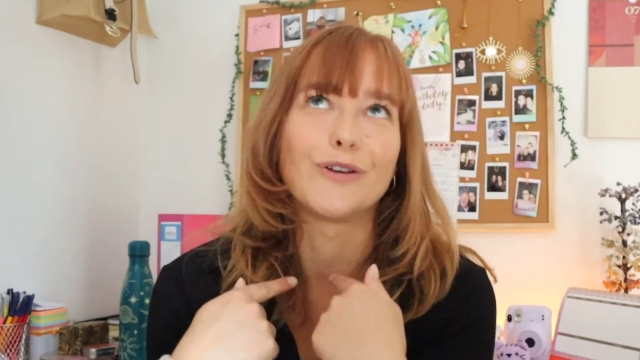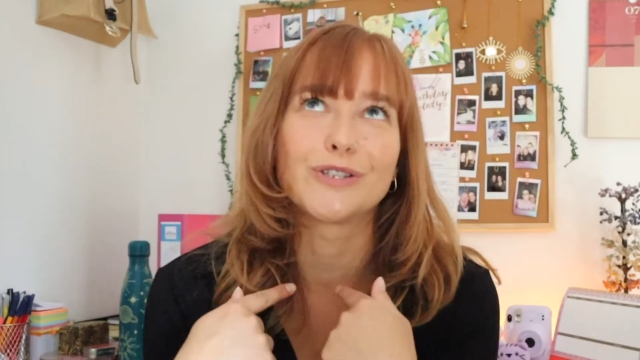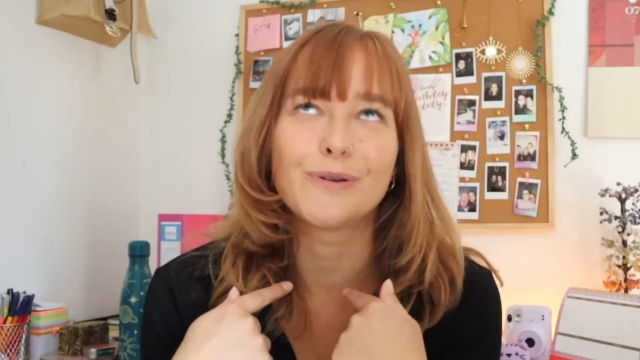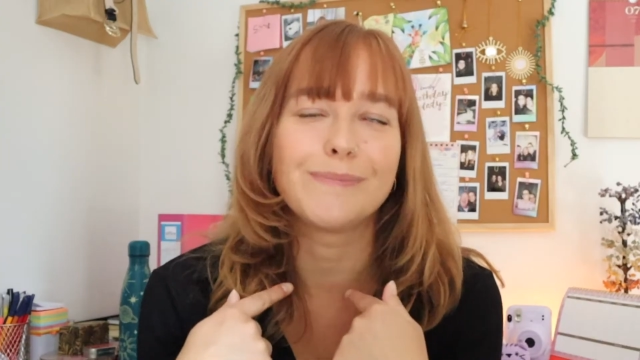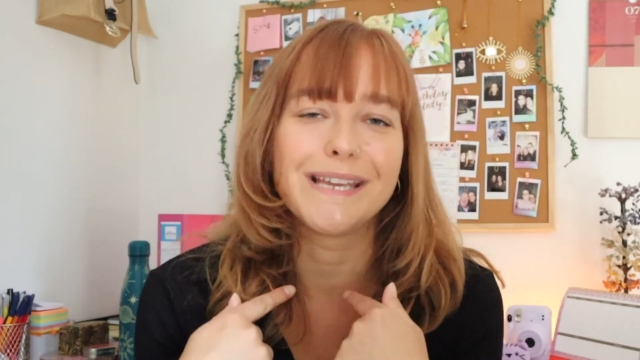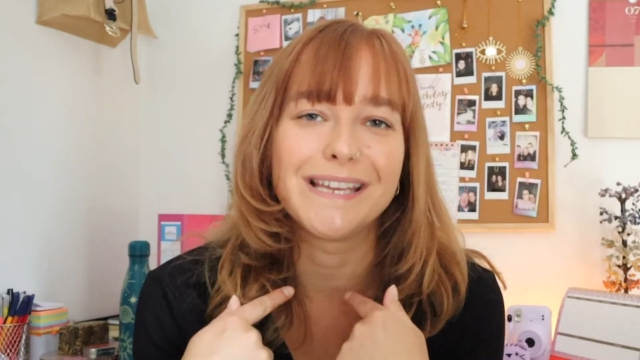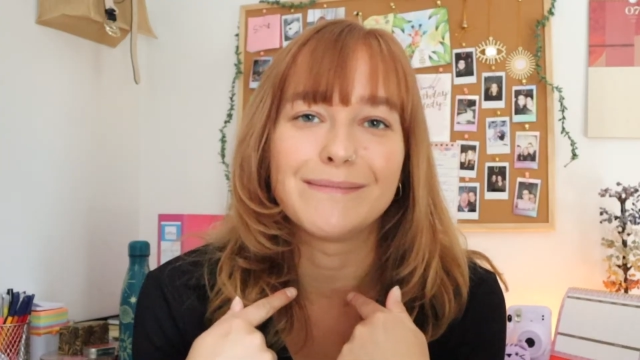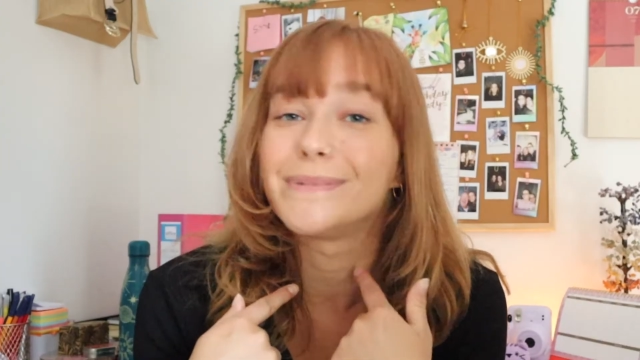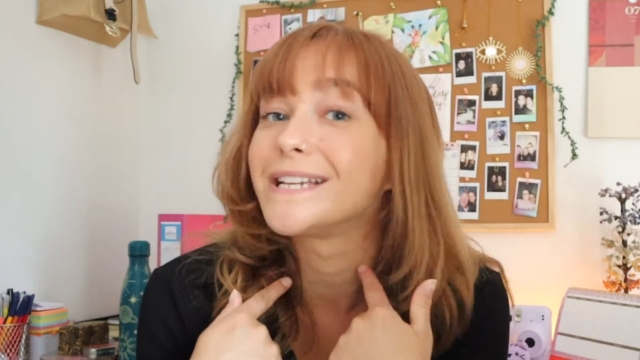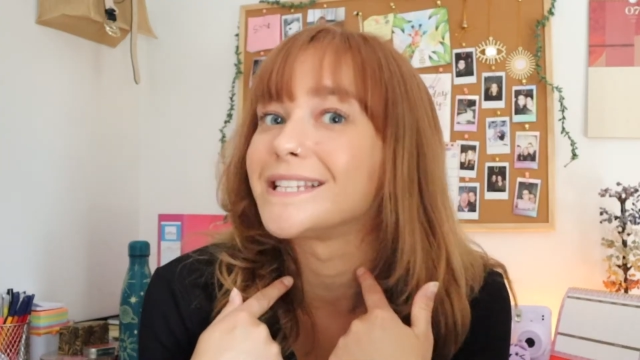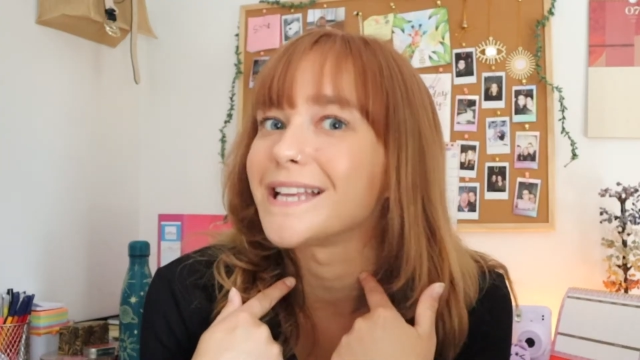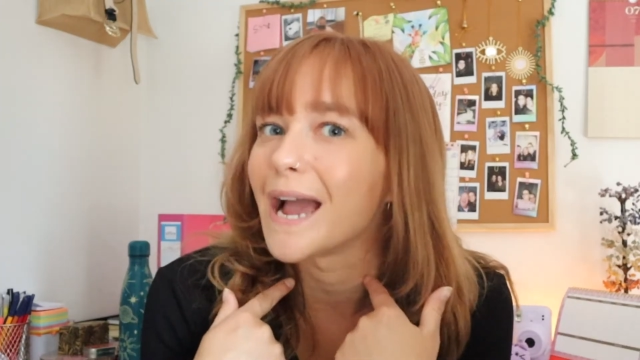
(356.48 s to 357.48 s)
also me,
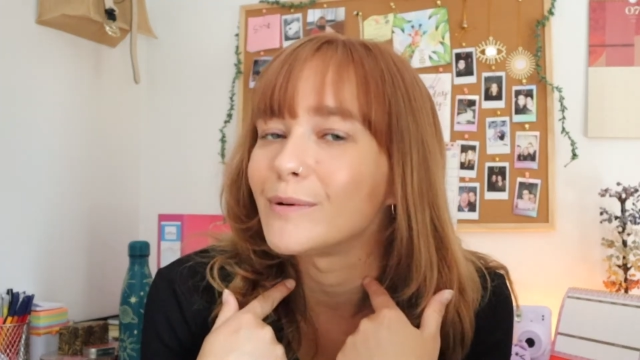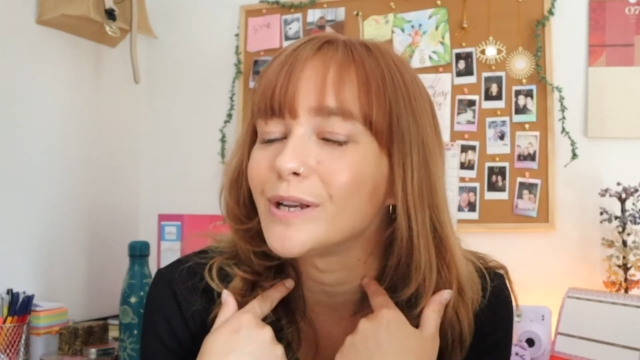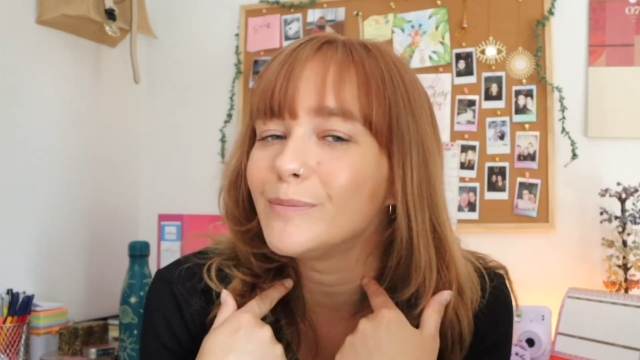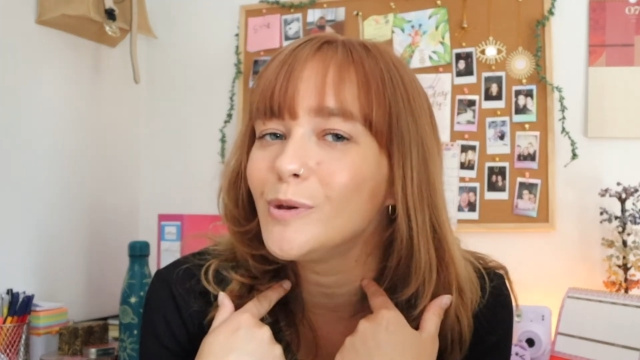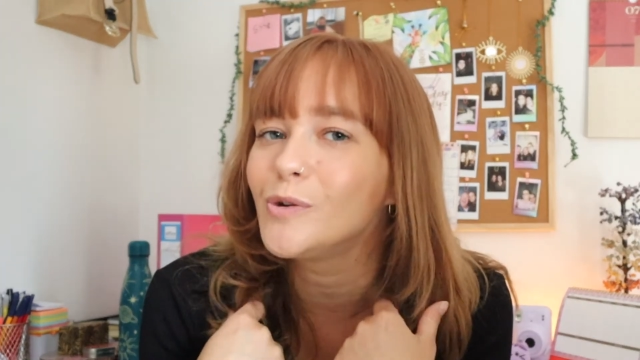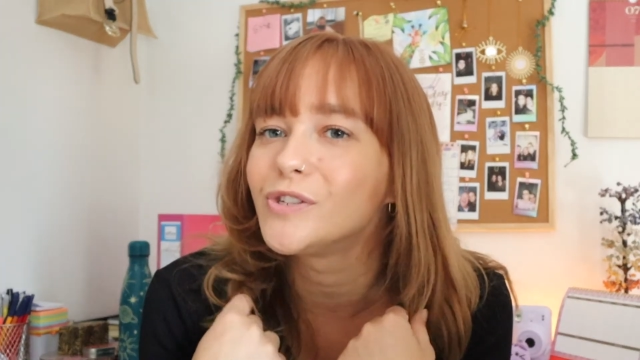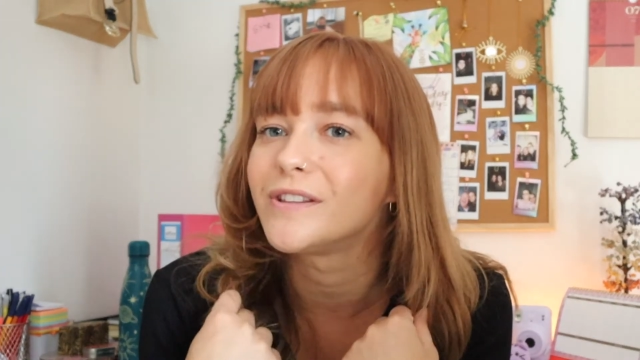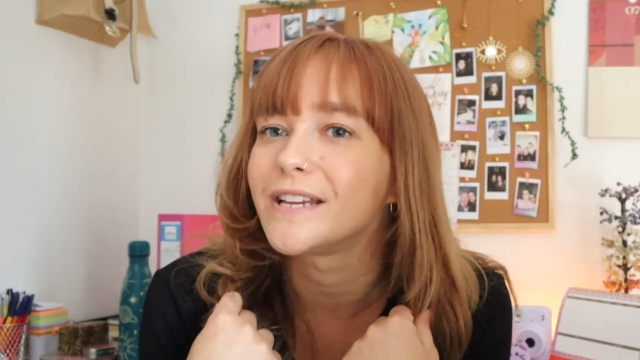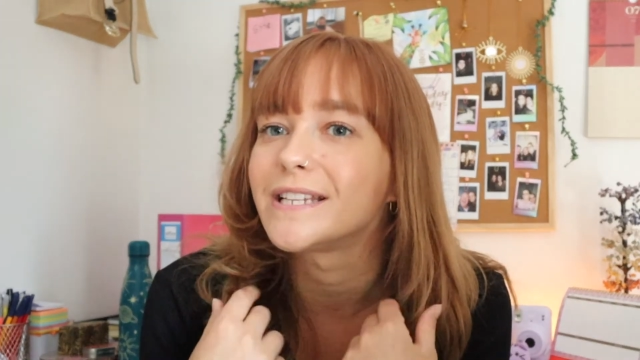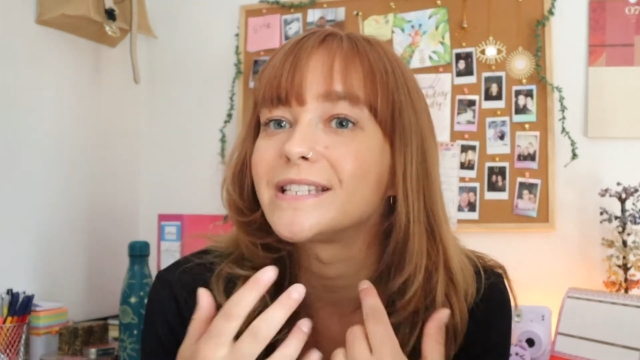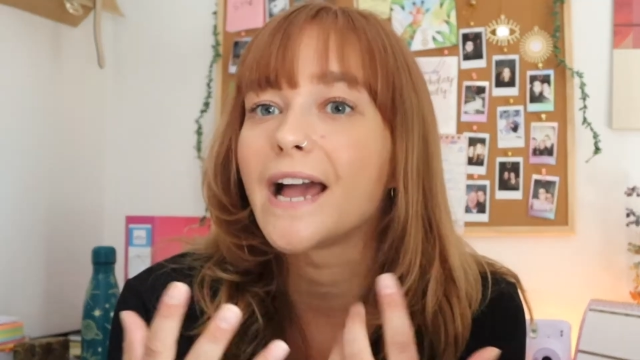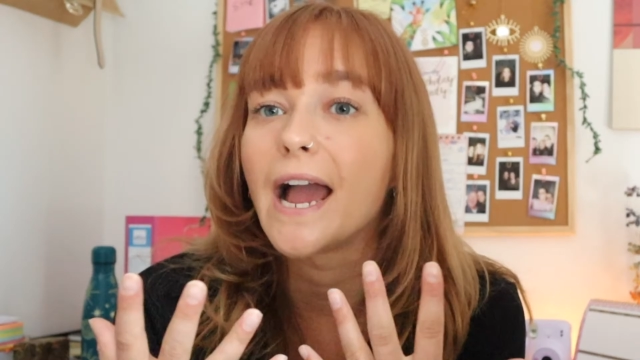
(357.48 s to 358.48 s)
because I'm not immune to
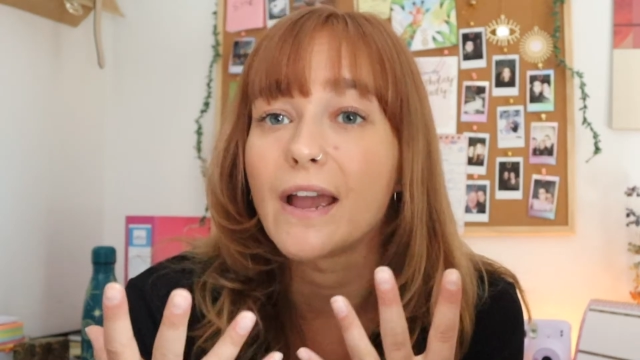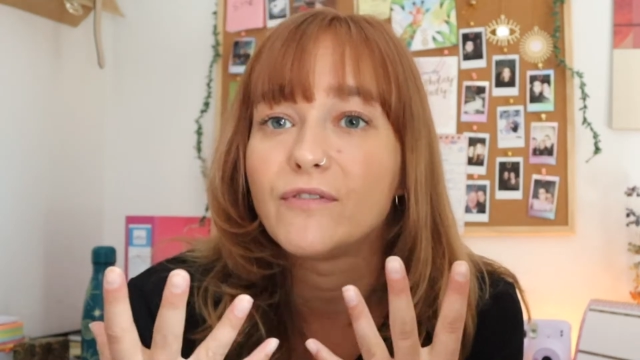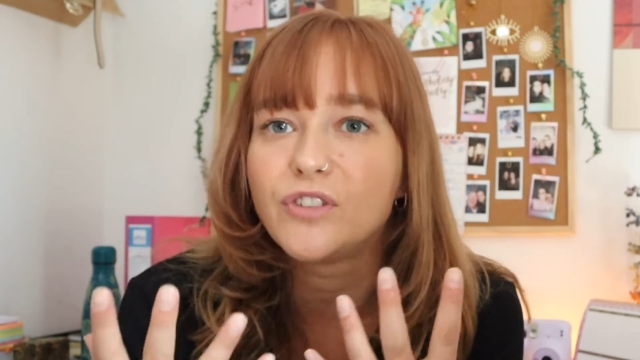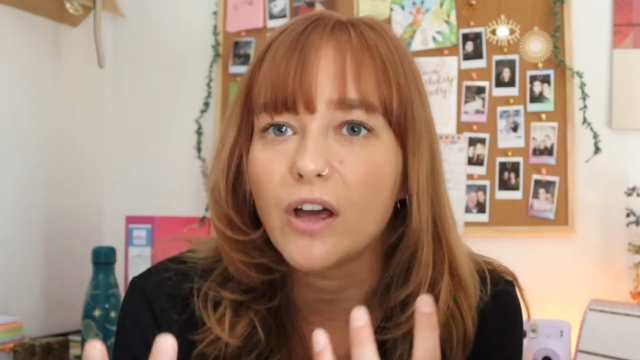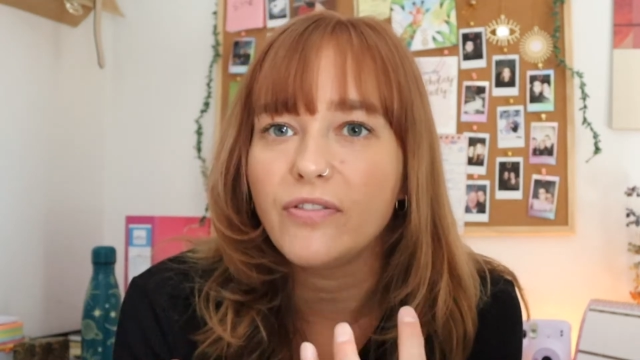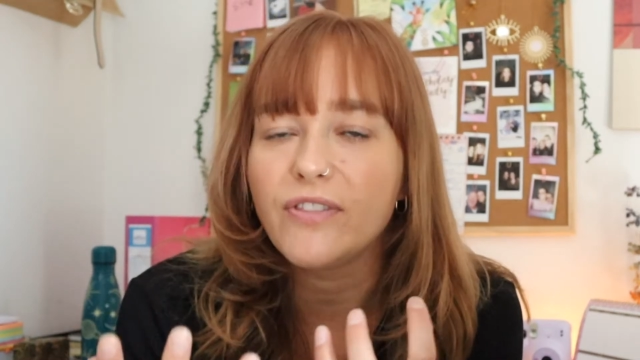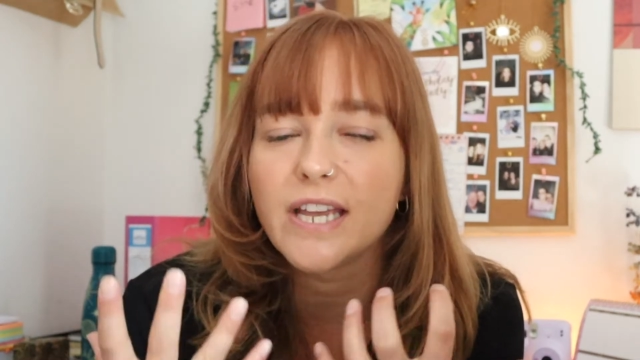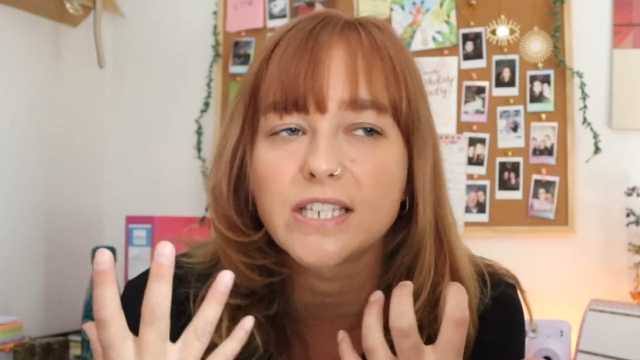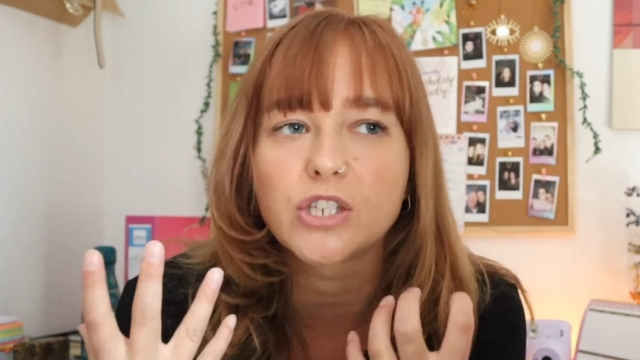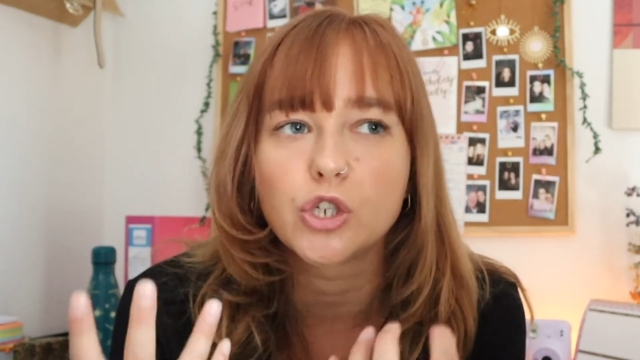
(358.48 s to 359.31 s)
this, I have done this